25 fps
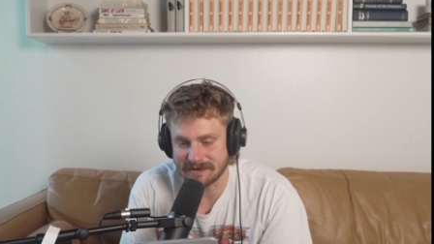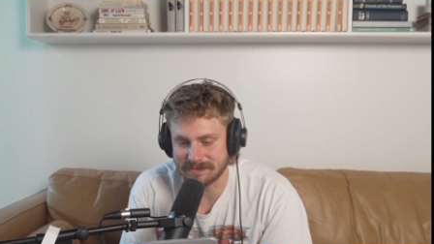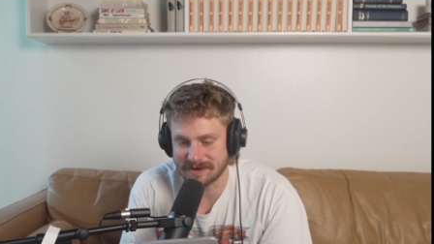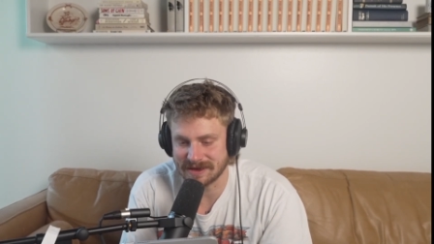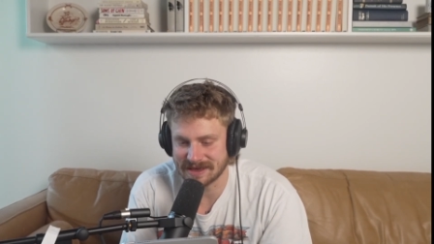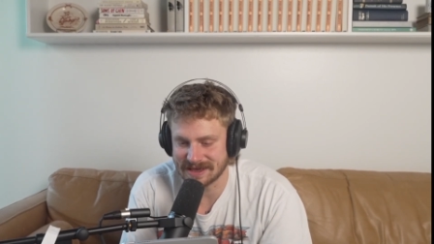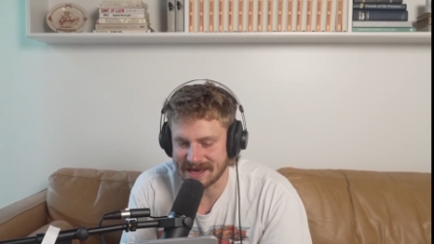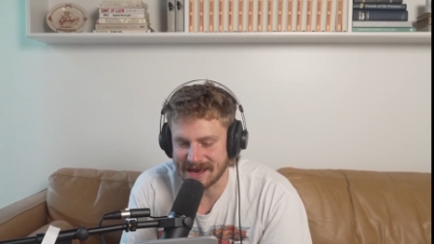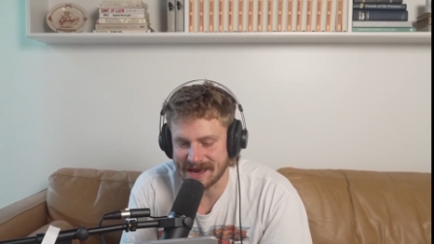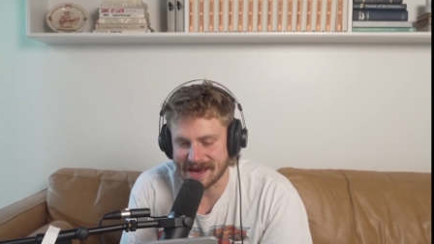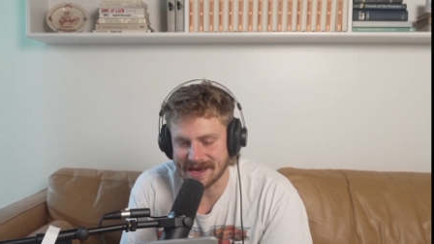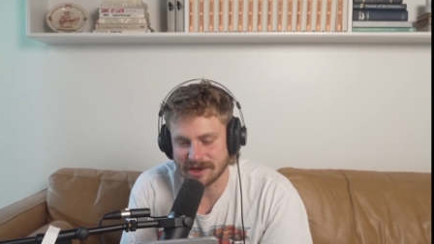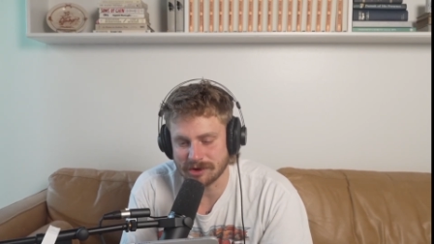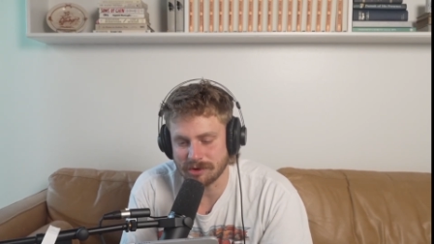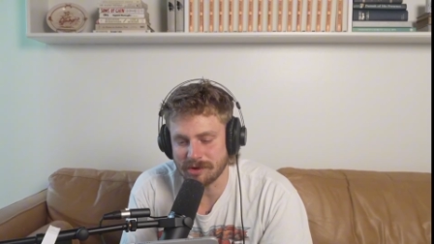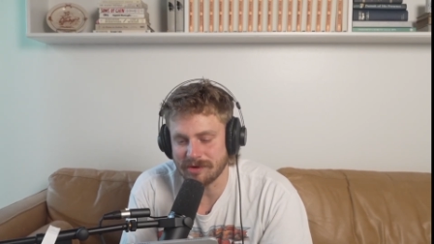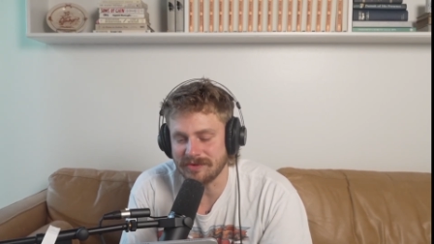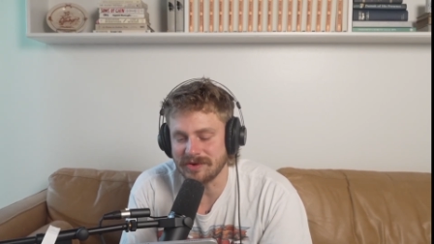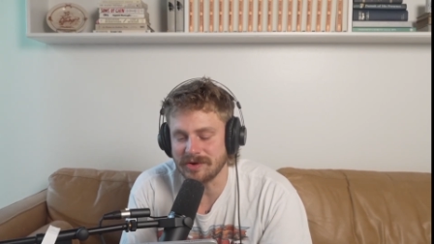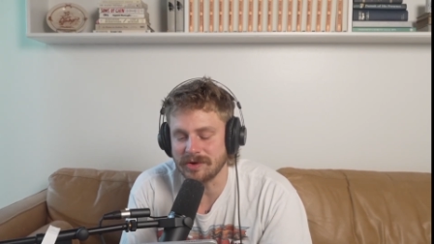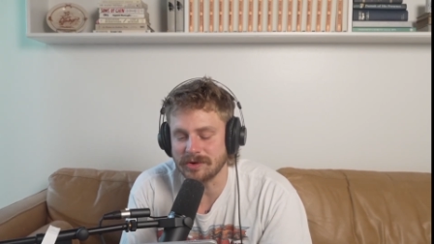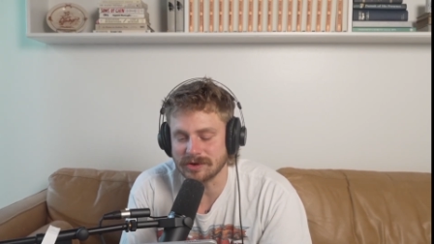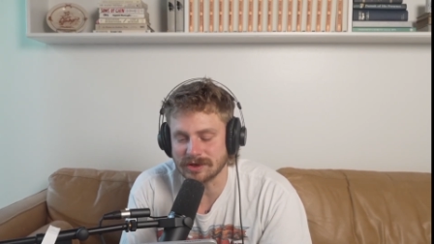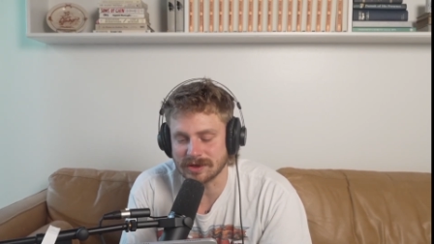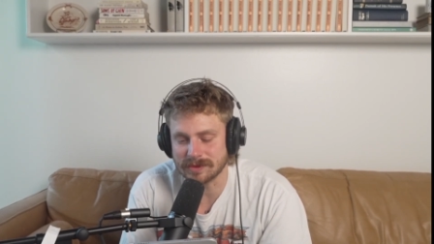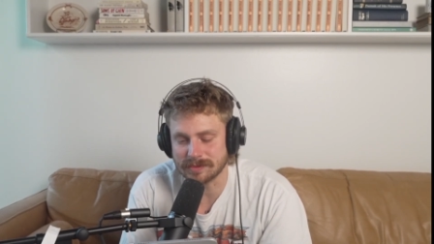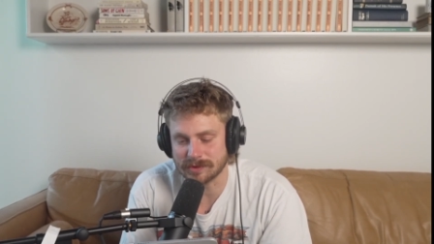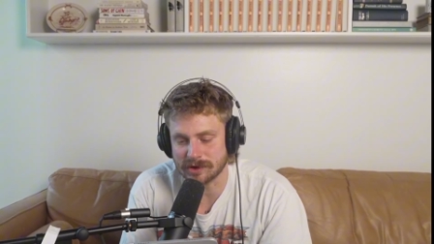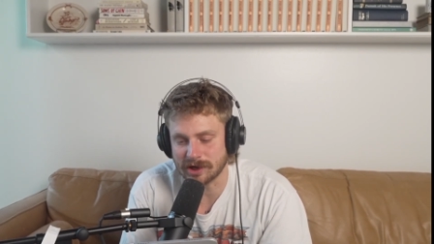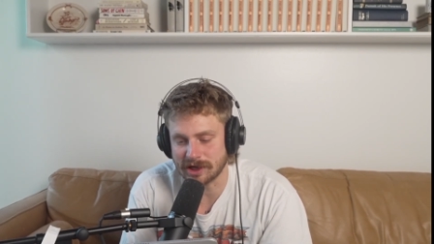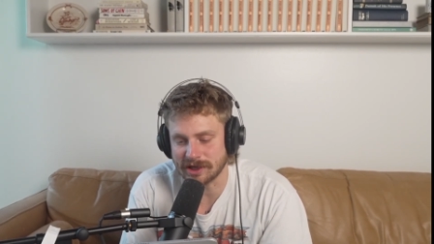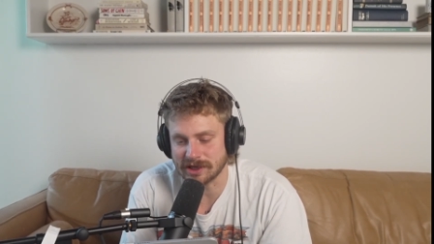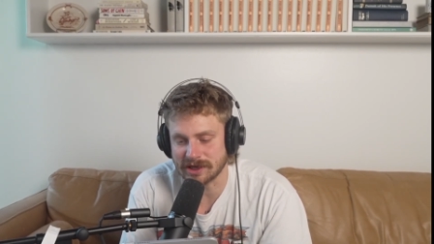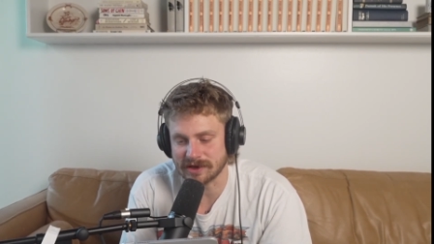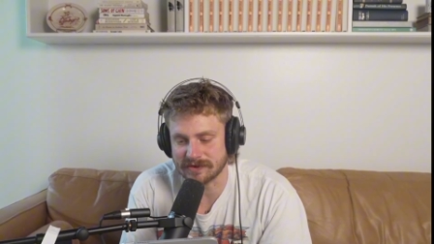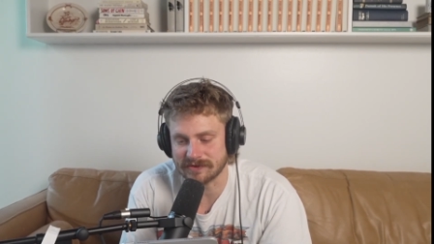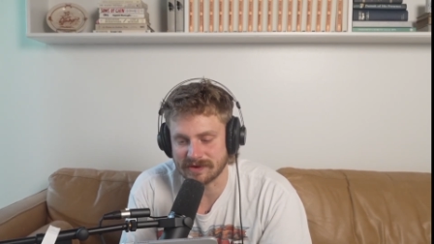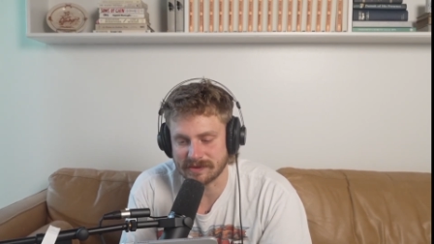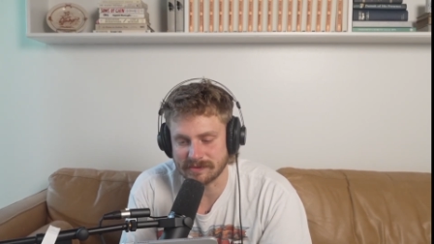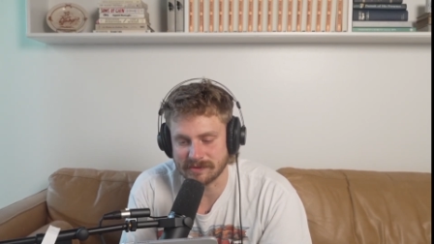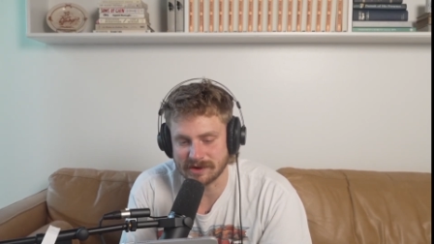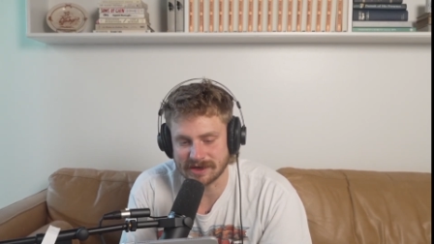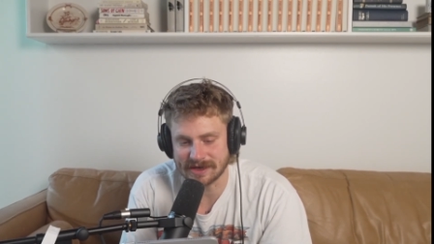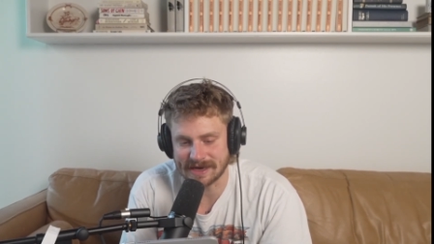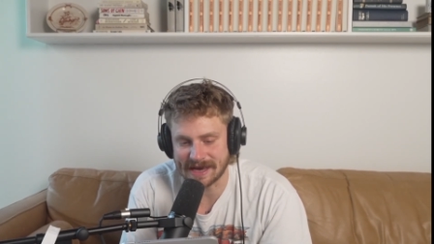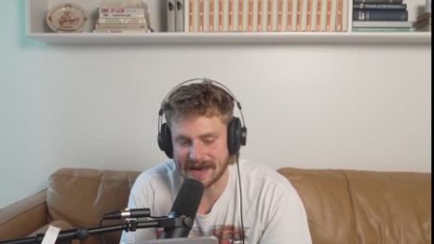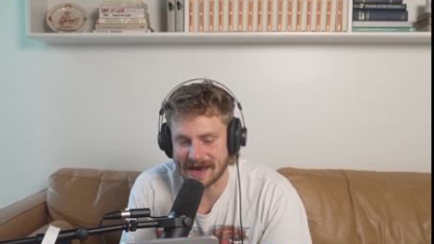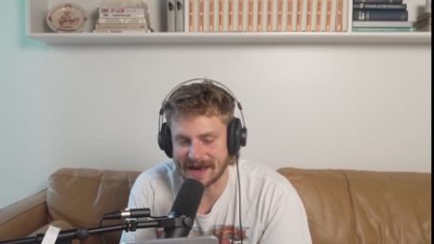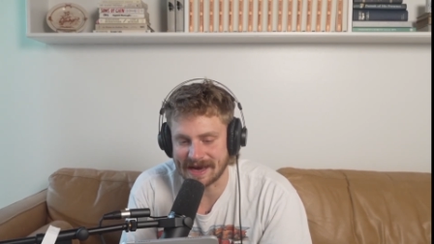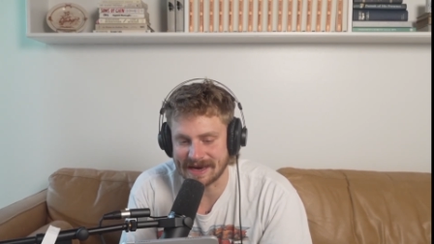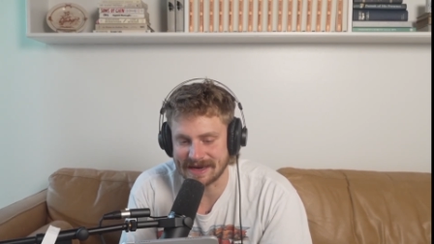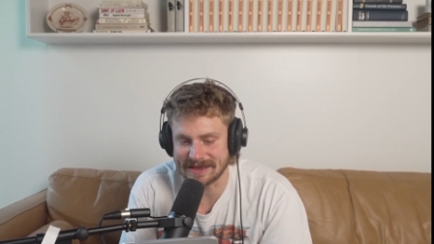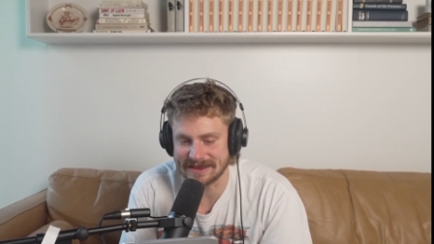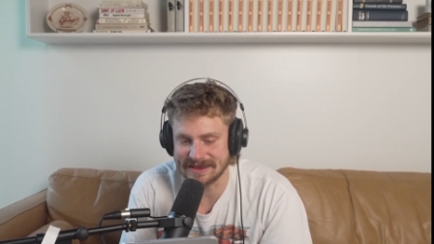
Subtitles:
But yeah, you have an older brother from your dad